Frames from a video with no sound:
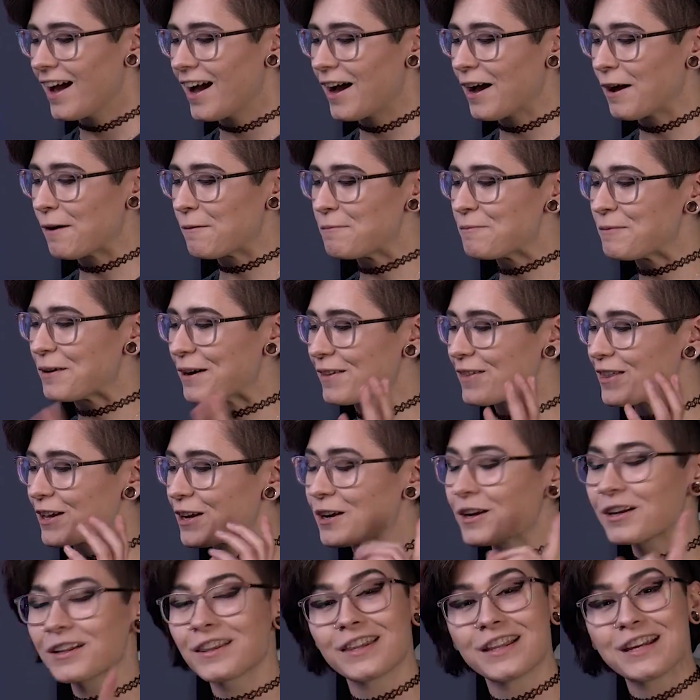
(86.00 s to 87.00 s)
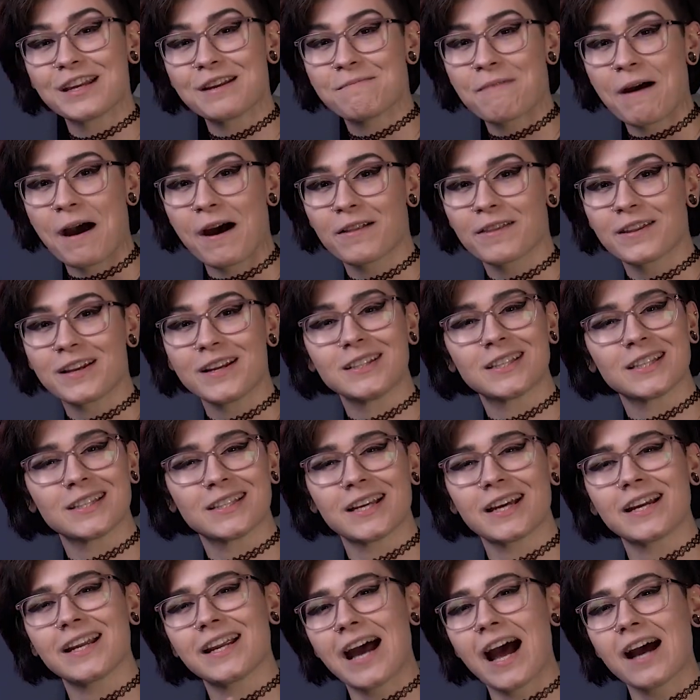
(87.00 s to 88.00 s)
but the good thing about these is
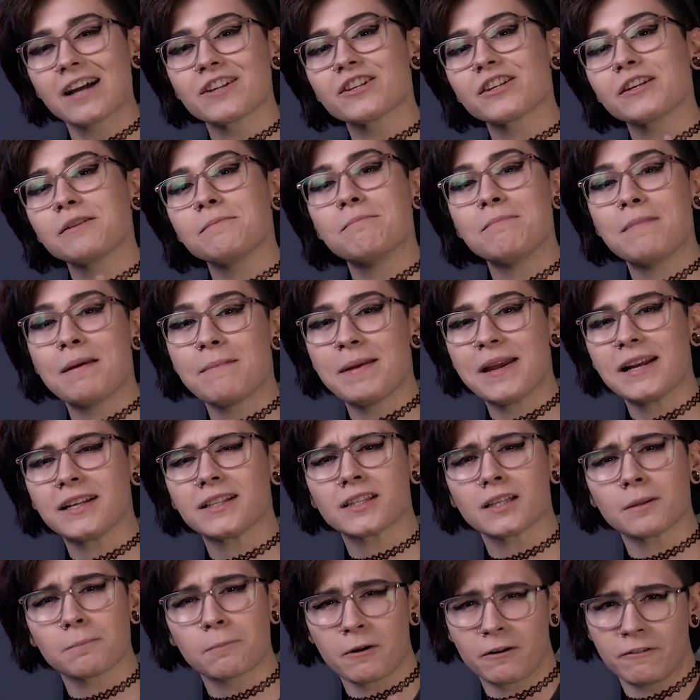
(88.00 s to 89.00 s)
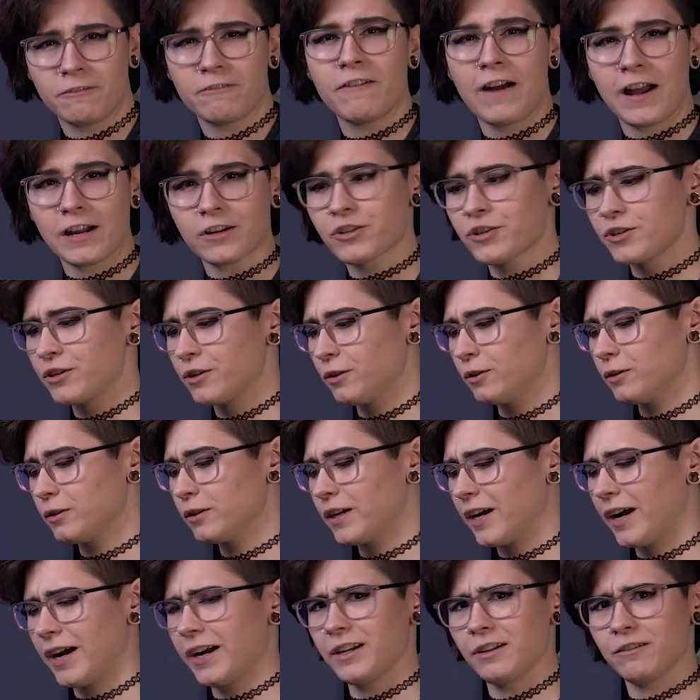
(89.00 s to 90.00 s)
that it actually mimics the professional
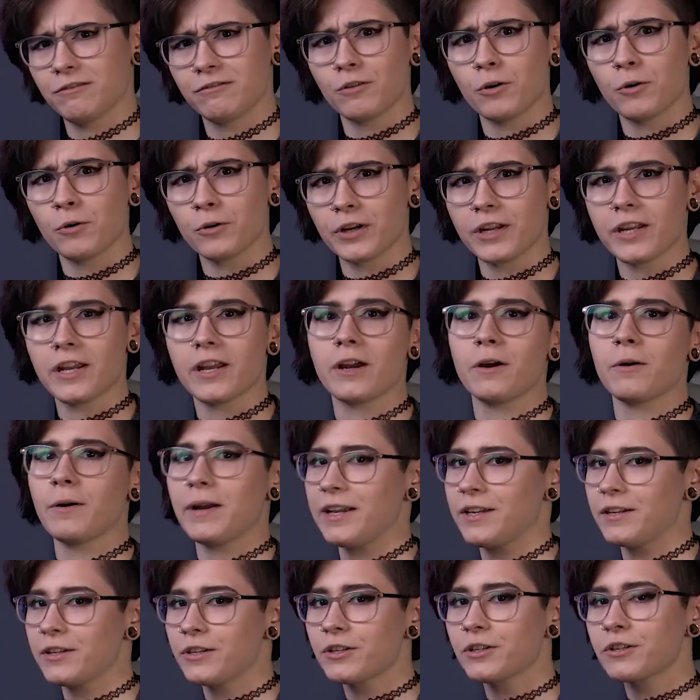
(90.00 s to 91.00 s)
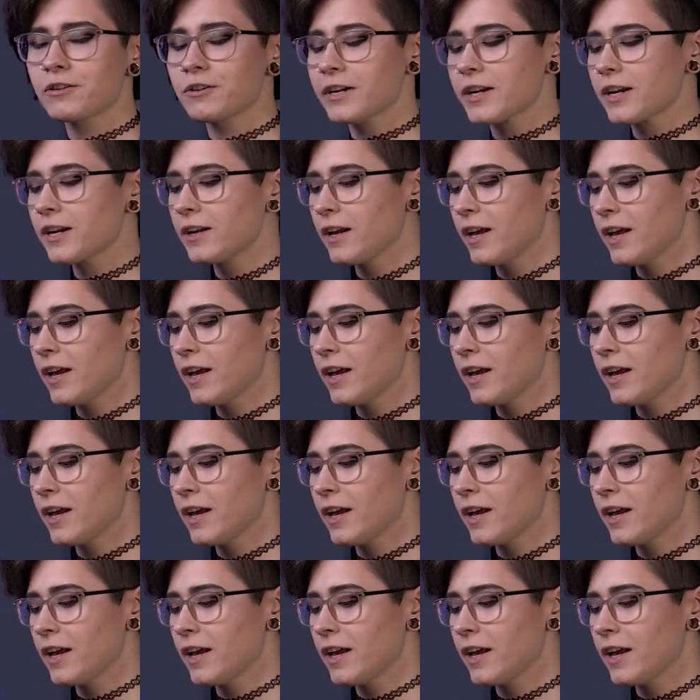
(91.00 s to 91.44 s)
kind of audio industry.